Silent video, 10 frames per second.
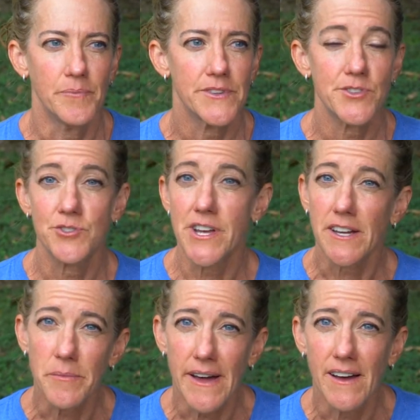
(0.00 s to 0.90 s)
So check
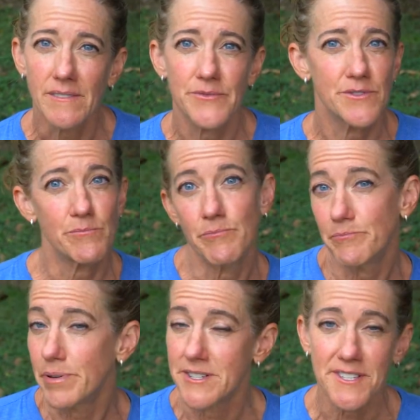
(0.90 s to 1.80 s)
them out,
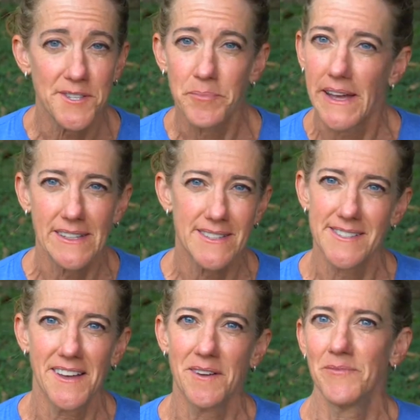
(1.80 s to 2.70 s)
participate in
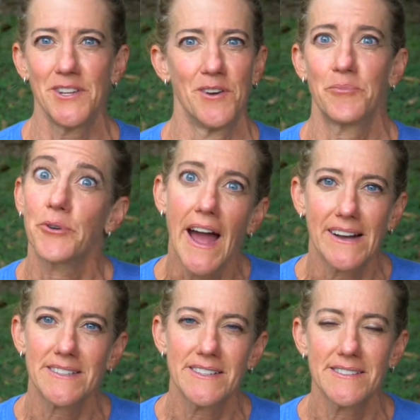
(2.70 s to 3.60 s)
some, you know,
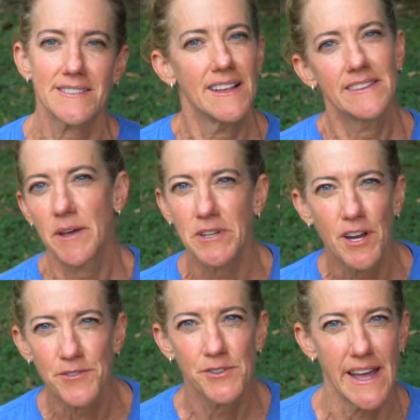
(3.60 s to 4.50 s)
practice. Let me know
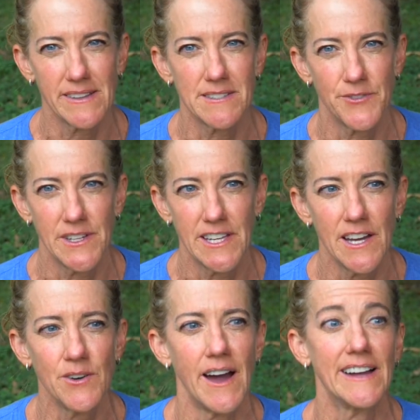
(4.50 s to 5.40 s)
if you like this
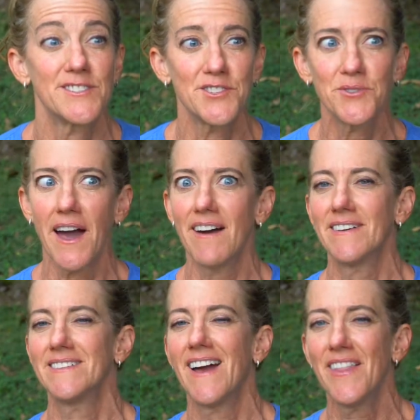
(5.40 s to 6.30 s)
video. I do have
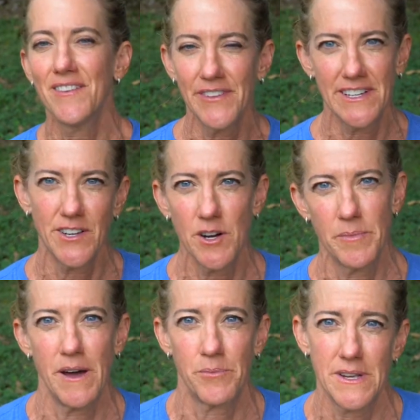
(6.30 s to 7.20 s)
another video
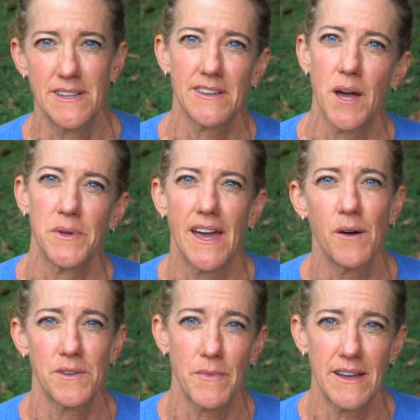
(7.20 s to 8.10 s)
about breathing coming out
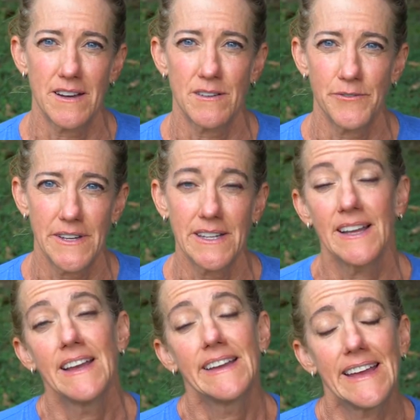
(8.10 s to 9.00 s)
with my AeroFit
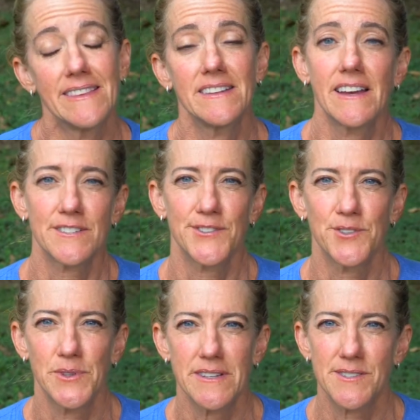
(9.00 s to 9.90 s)
in the next few
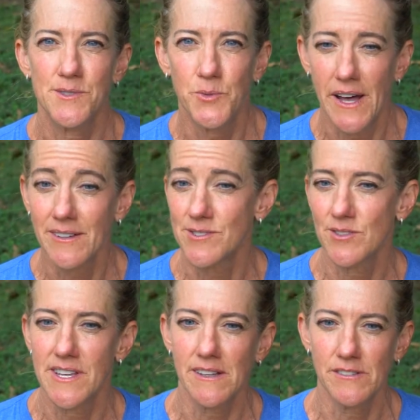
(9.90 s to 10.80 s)
weeks as well, so
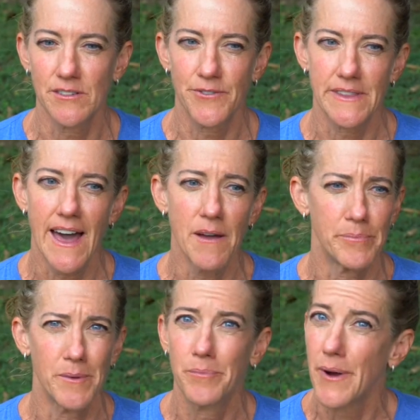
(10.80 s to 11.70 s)
take a look for that.
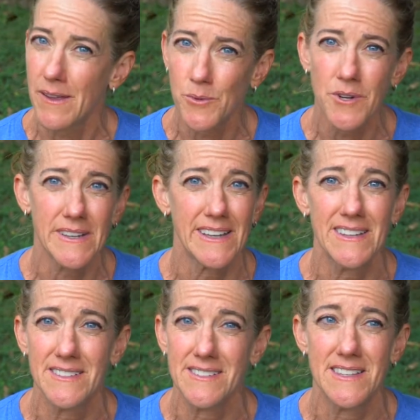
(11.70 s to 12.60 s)
But breath work
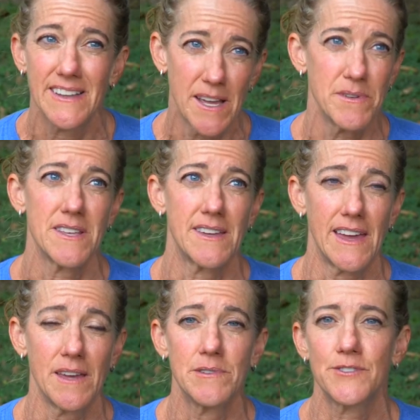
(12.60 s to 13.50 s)
is the name of the
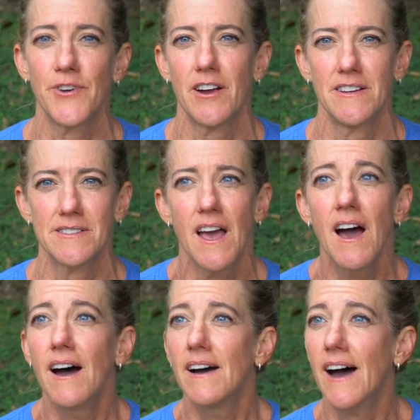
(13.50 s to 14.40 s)
game as far as
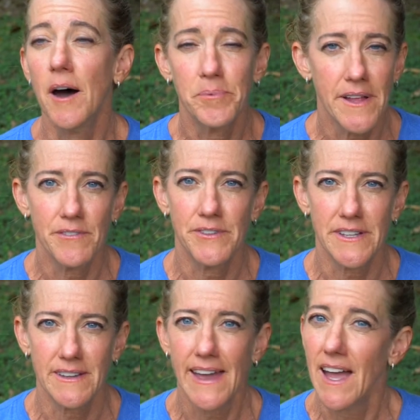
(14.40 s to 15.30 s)

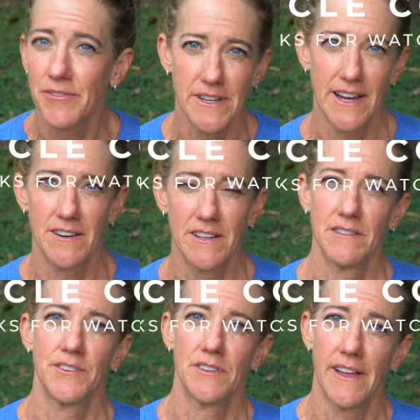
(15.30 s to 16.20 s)
up-leveling every area of
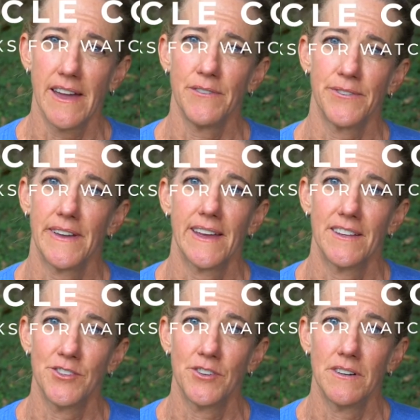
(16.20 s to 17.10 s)
your life
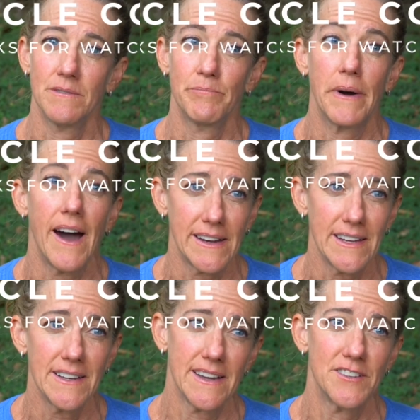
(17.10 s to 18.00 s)
and your
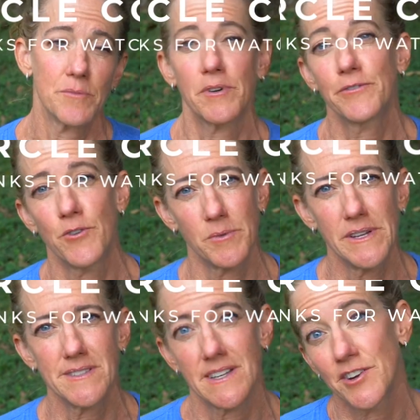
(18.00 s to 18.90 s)
body and your
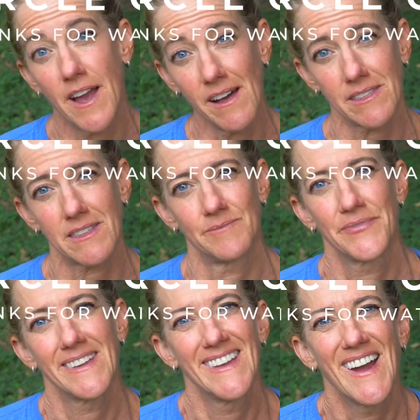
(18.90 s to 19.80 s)
performance and your health.
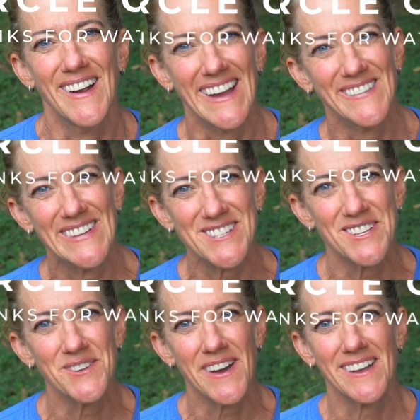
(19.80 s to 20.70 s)
All right, wishing
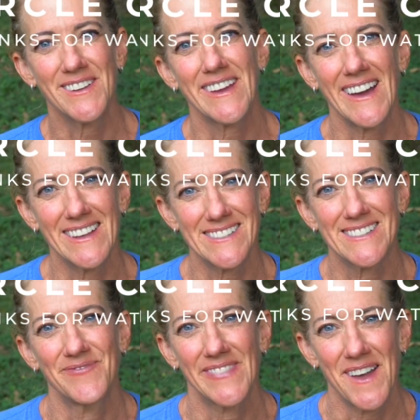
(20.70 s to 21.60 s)
you well, you guys.
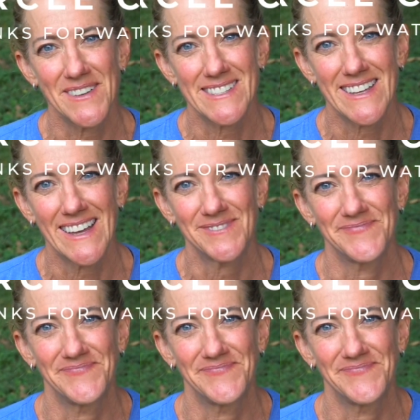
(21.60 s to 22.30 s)
Namaste.